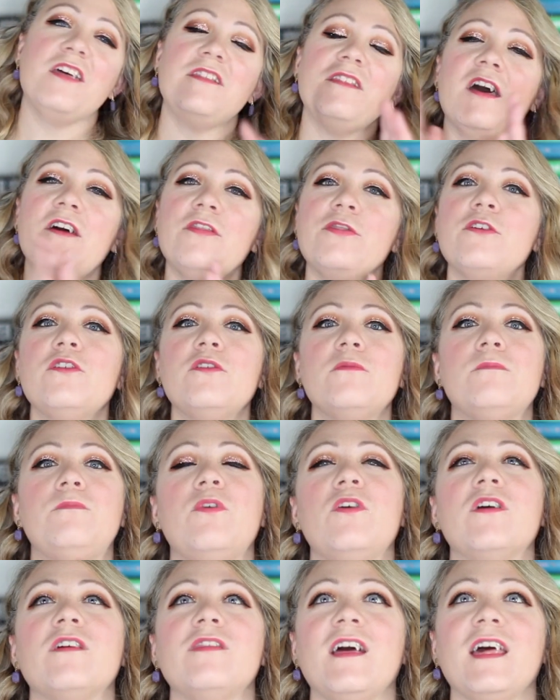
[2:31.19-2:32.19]
Another
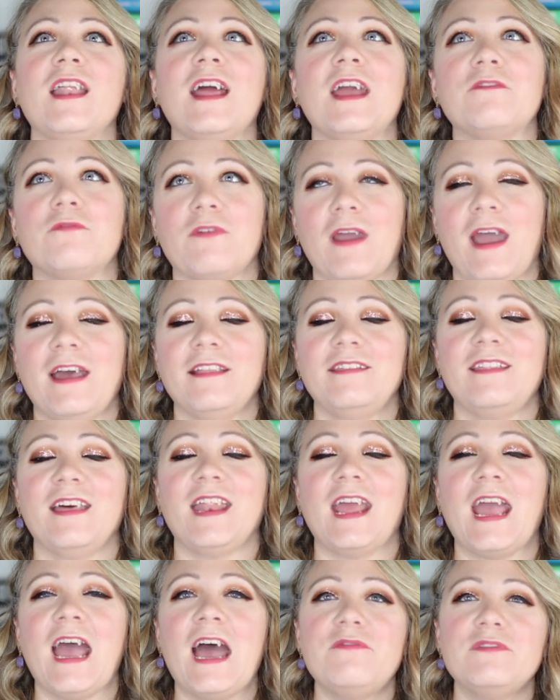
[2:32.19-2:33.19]
book that I read that
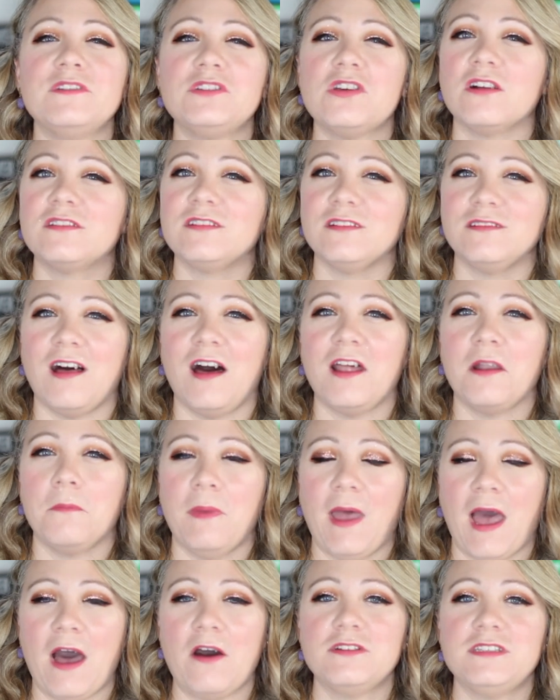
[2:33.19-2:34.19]
I haven't talked a lot
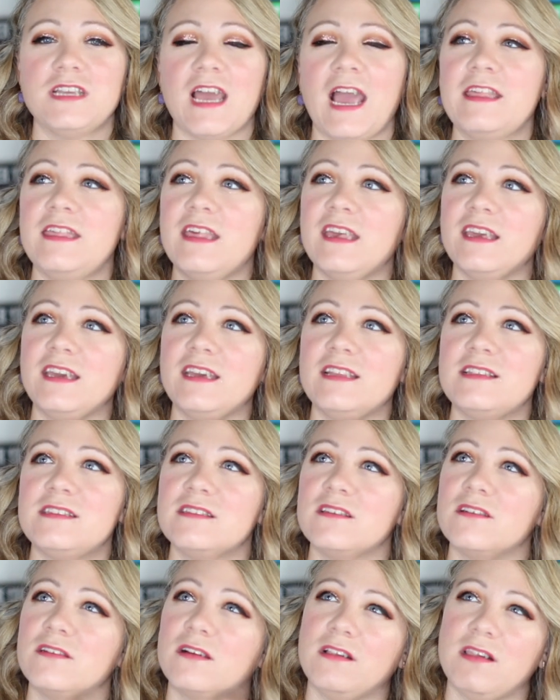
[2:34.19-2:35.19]
about, I think
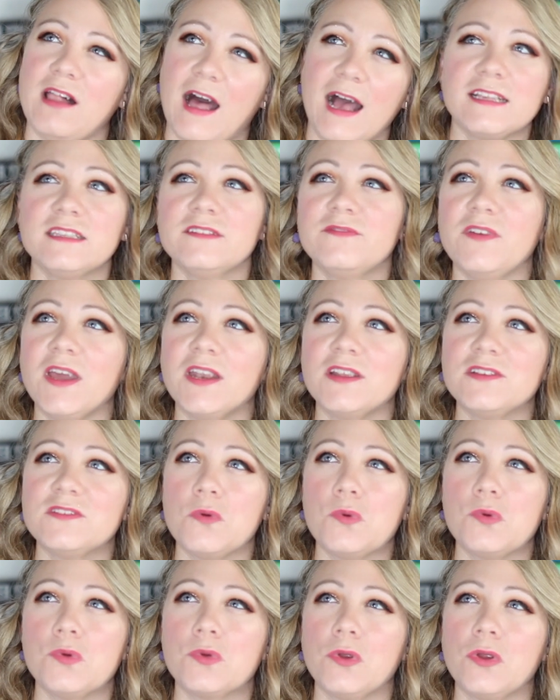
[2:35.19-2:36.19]
it's classified as
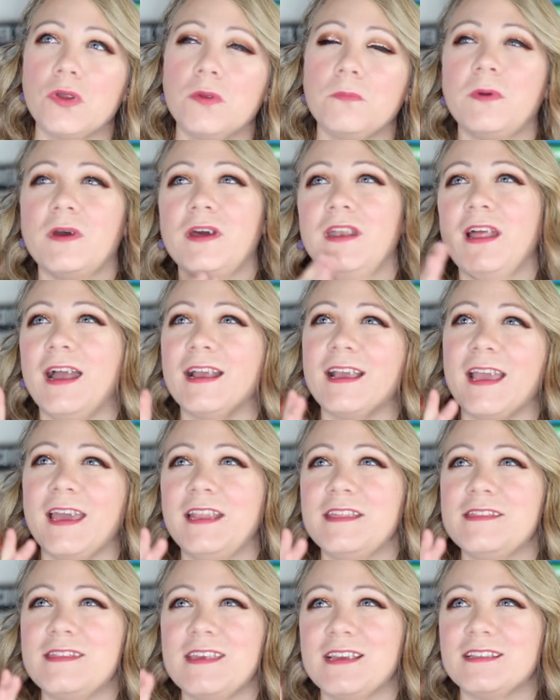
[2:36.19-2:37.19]
horror, but I
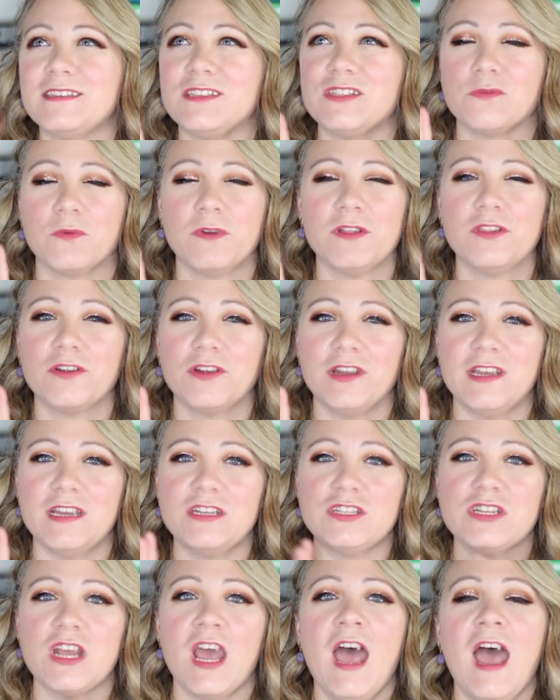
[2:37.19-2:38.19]
kind of think it's
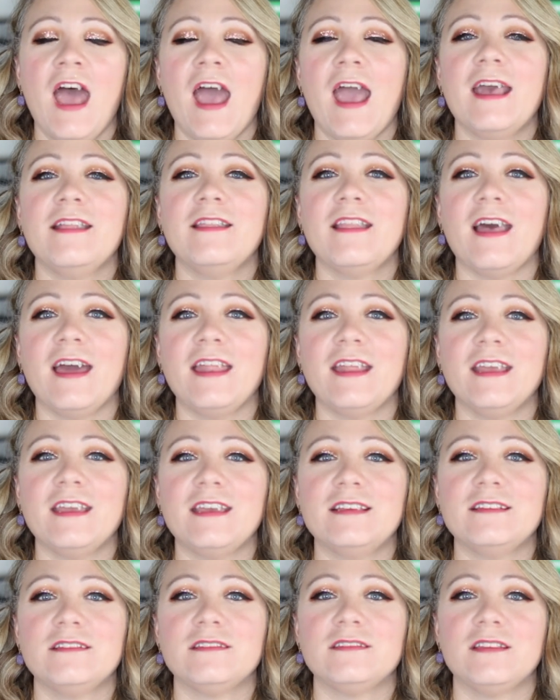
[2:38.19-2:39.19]
thriller-ish, and that
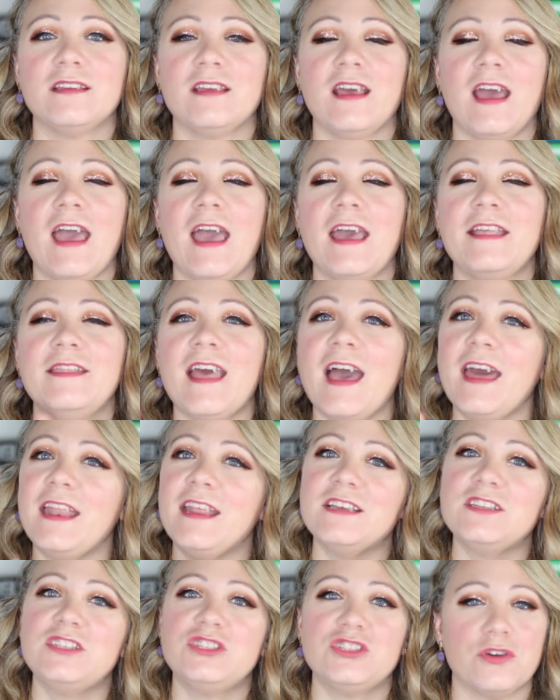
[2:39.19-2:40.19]
is
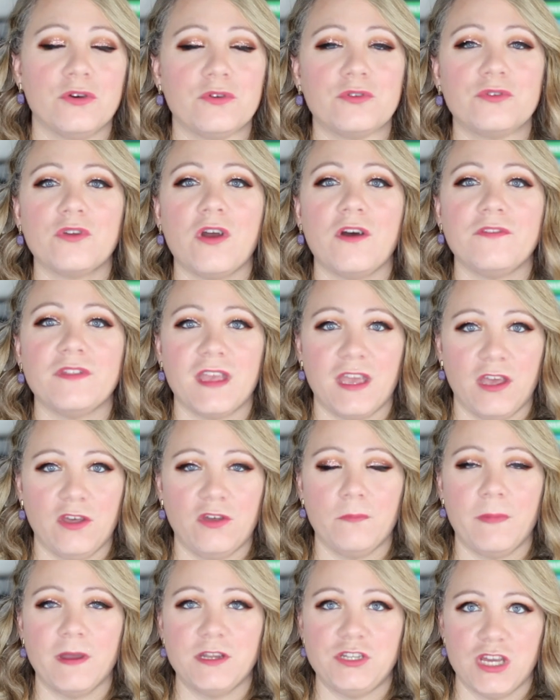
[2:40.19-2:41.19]
Children on the
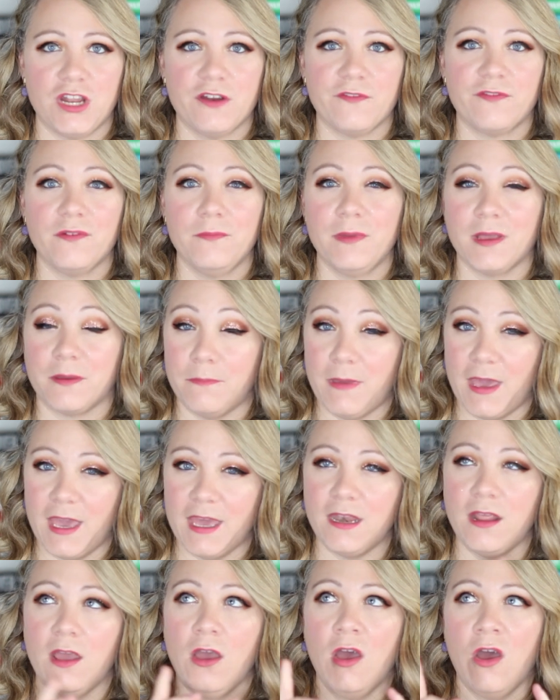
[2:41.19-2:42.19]
Hill by Jennifer McMahon.